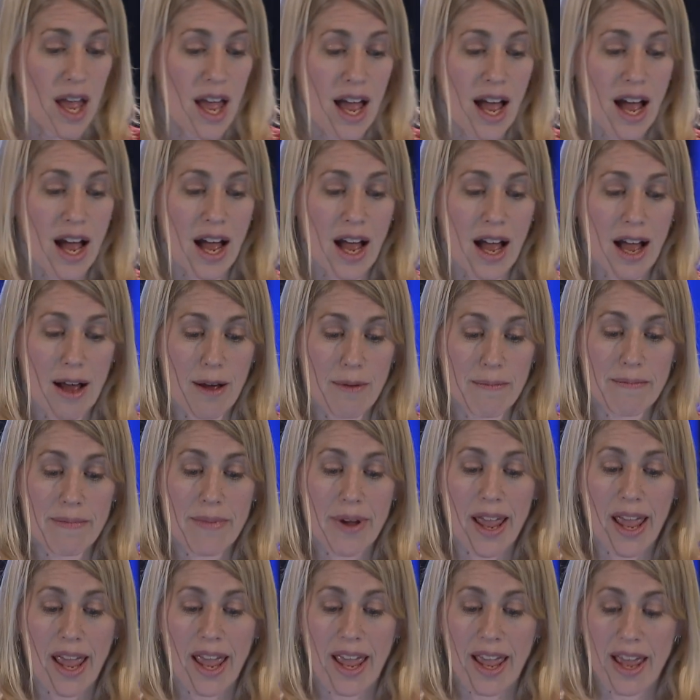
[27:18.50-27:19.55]
Um,
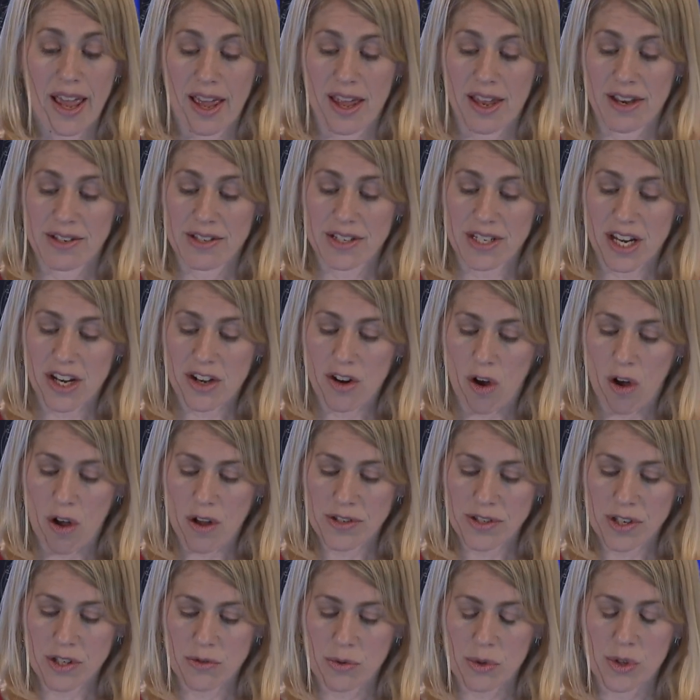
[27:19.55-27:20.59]
and it
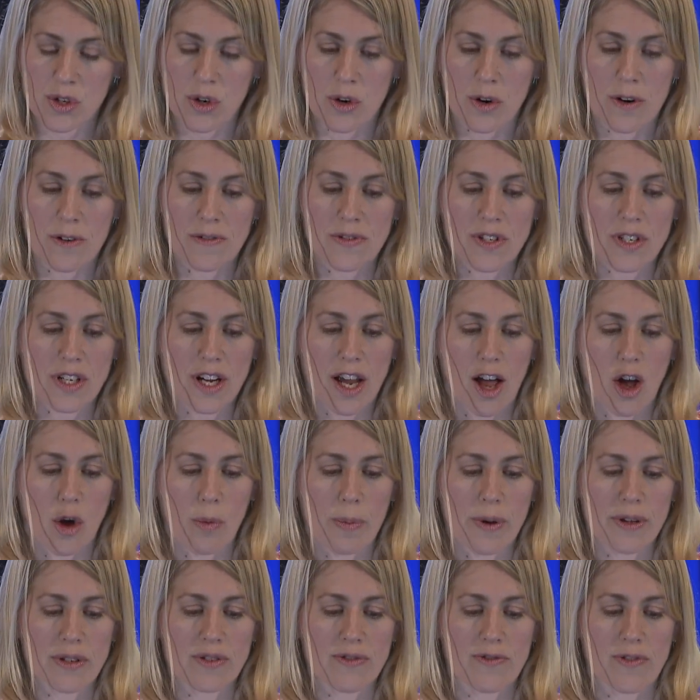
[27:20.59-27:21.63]
also serves to
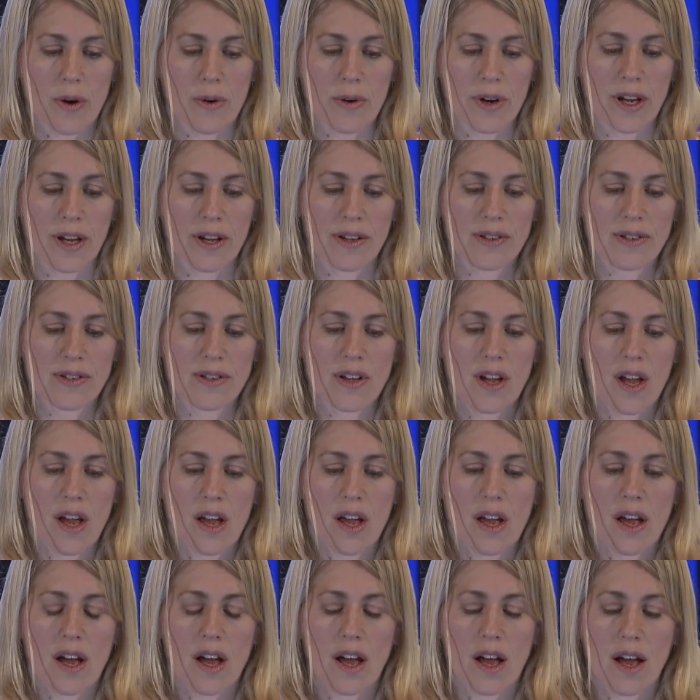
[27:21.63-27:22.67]
help us focus
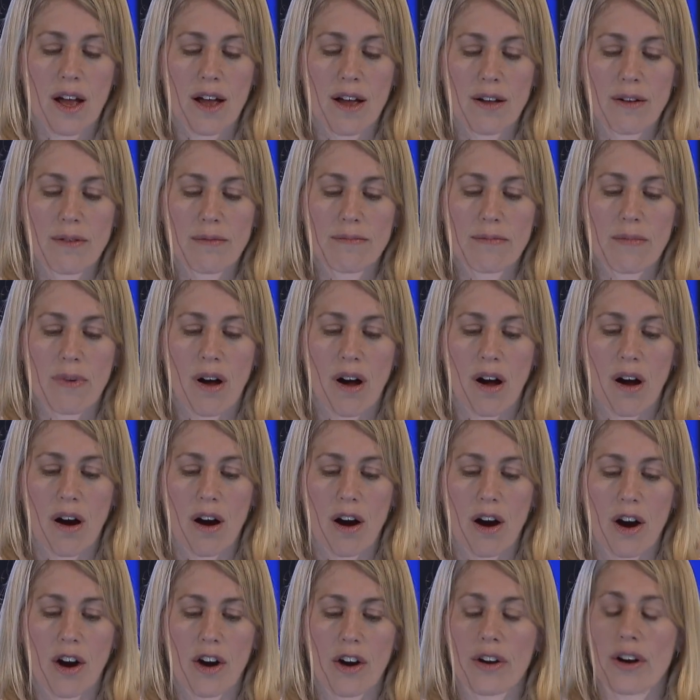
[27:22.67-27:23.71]
um,
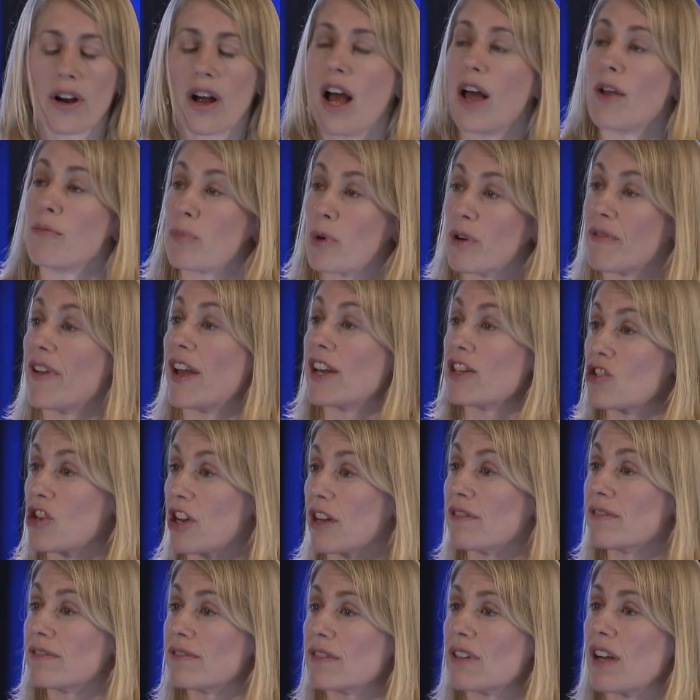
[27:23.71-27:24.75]
our, on prevention,
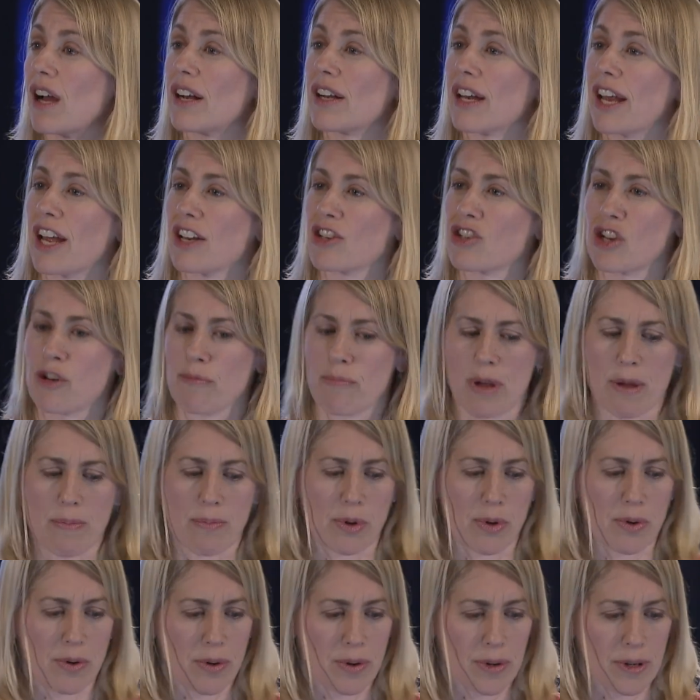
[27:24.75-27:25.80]
on catching
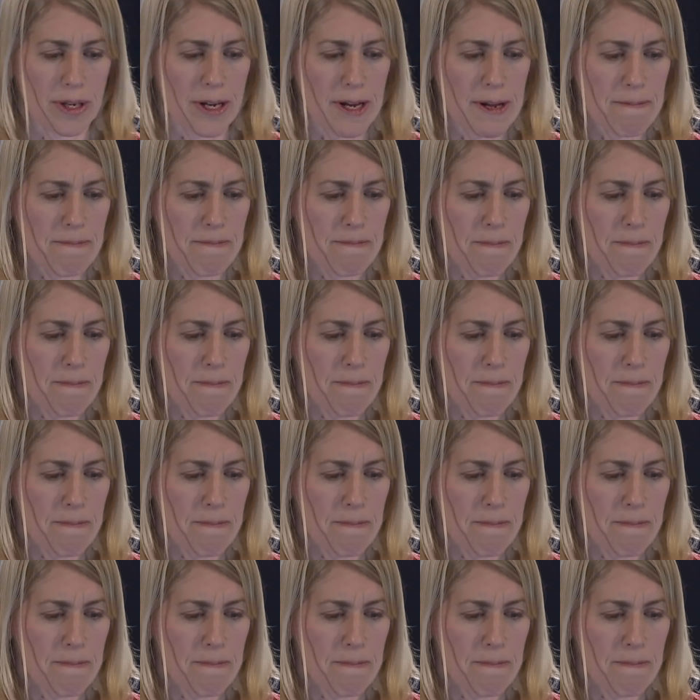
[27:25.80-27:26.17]
people early.